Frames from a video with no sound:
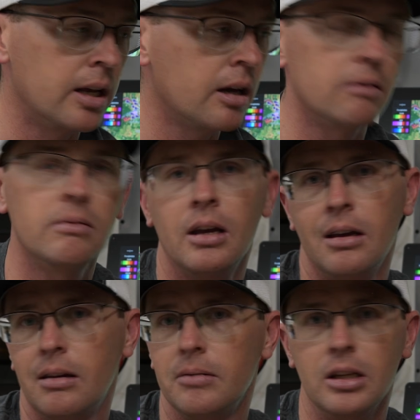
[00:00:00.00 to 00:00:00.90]
down.
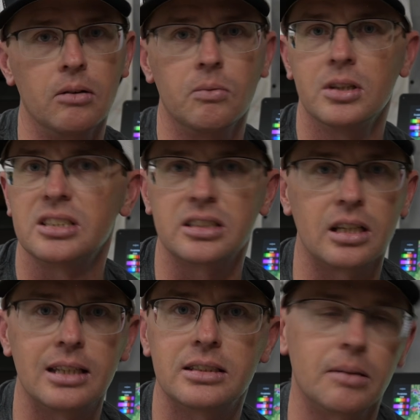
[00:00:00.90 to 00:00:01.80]
You know, once the
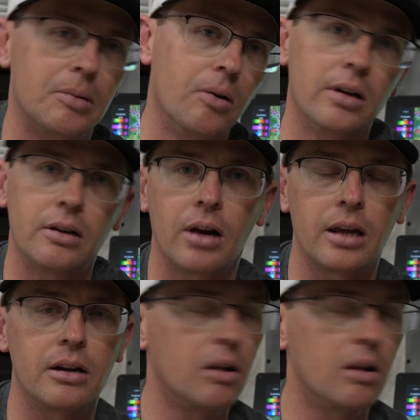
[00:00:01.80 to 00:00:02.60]
sun gets up, go ahead and crank it all